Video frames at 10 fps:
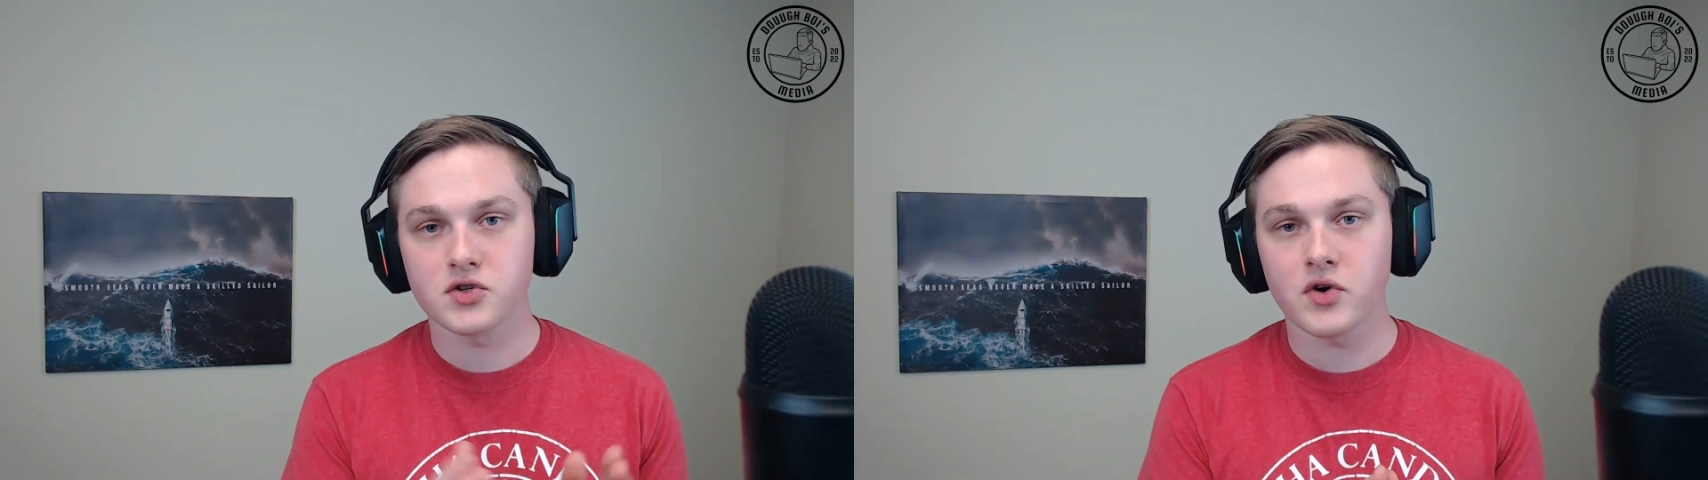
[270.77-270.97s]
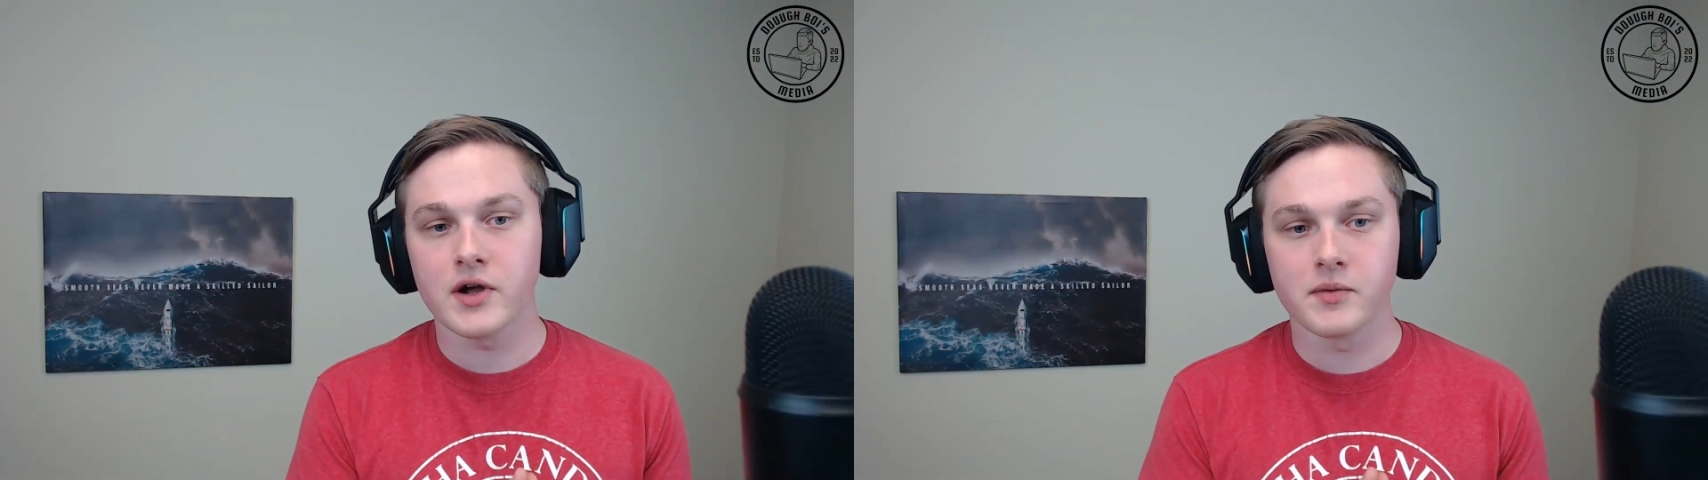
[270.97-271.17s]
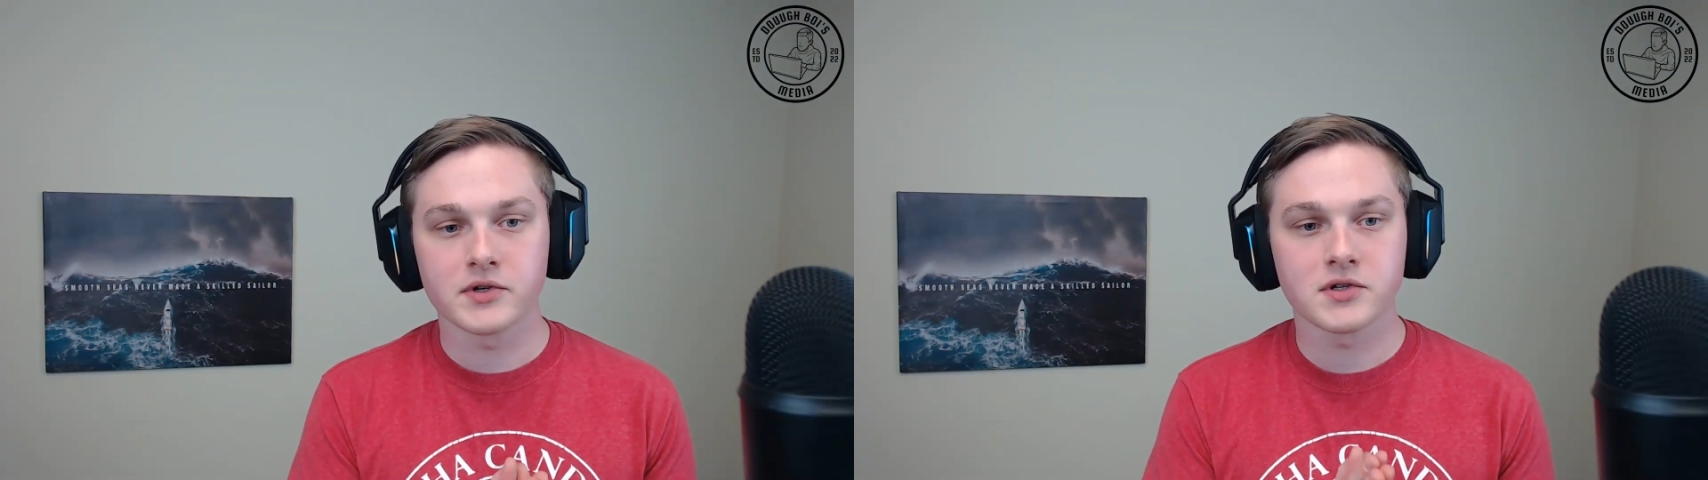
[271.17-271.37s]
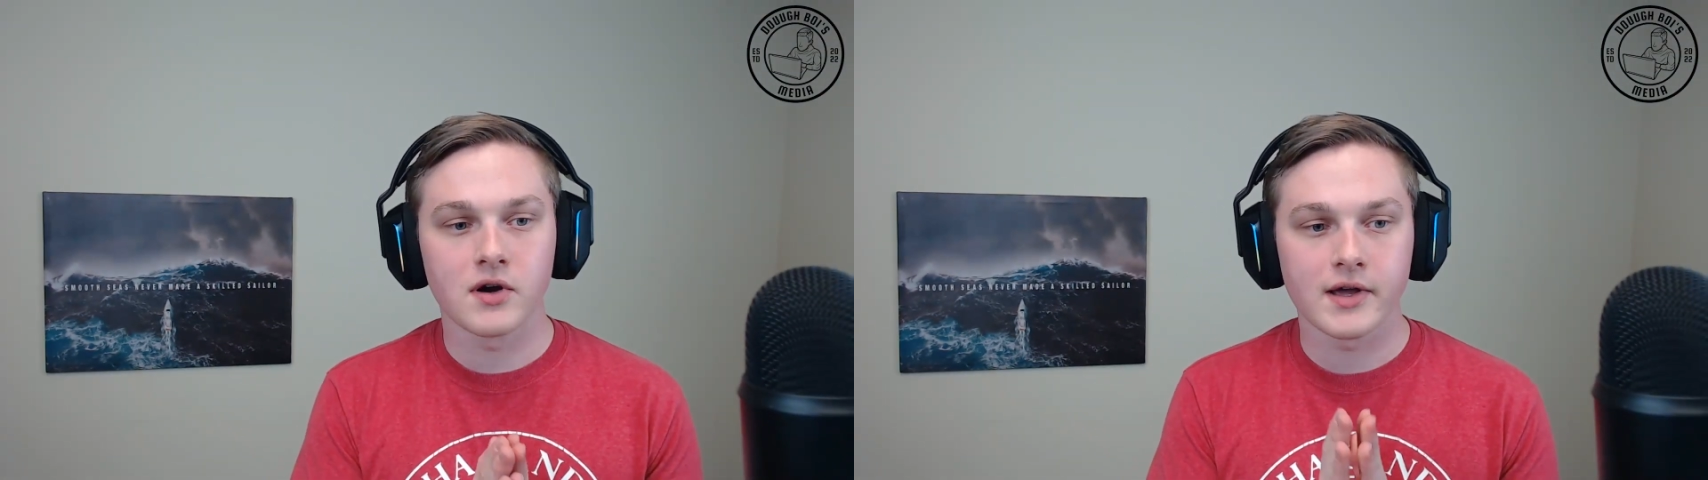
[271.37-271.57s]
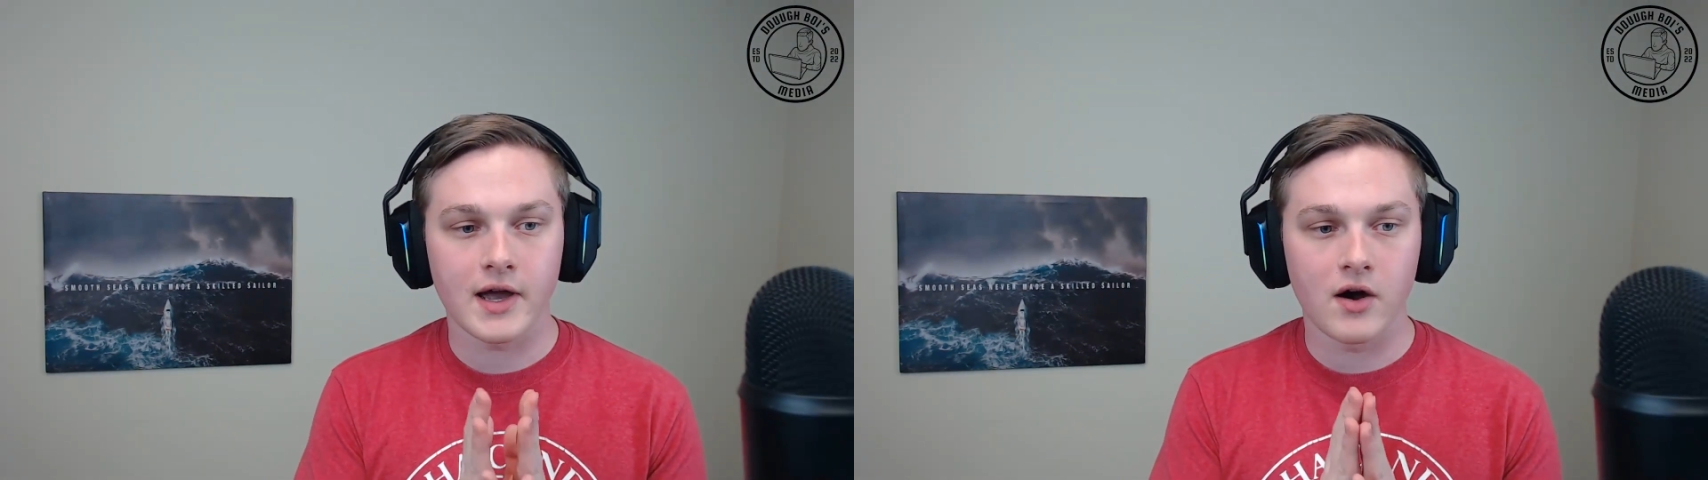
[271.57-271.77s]
great when you're
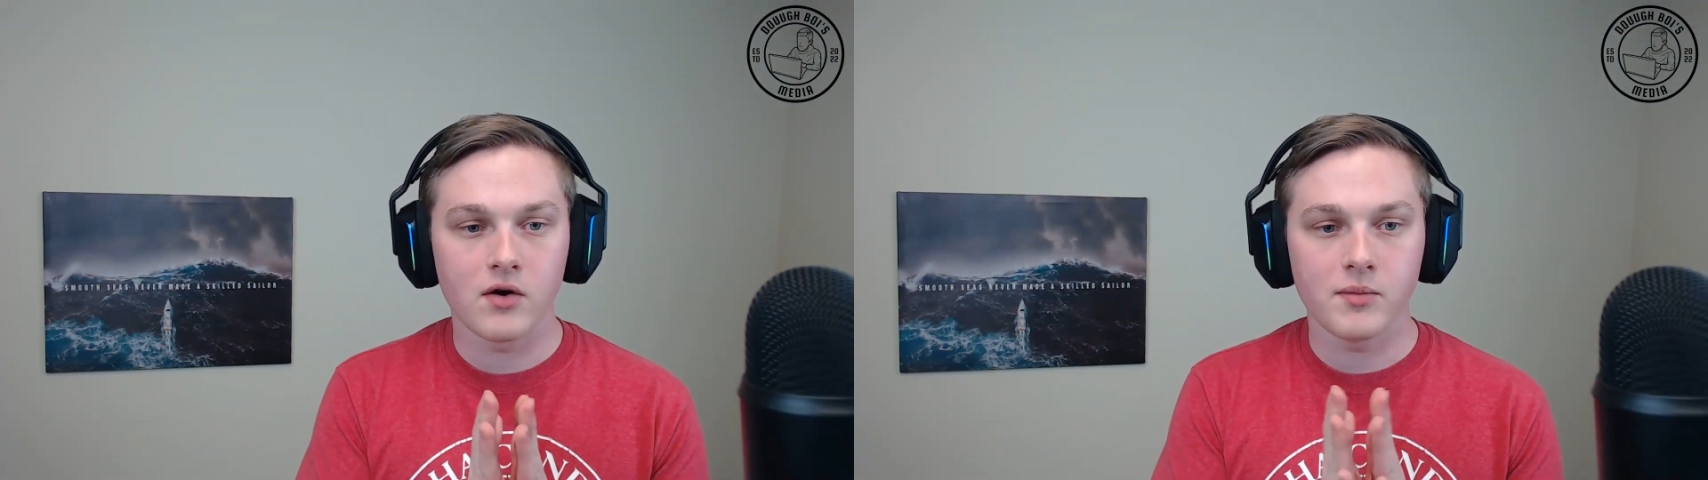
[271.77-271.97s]
starting out,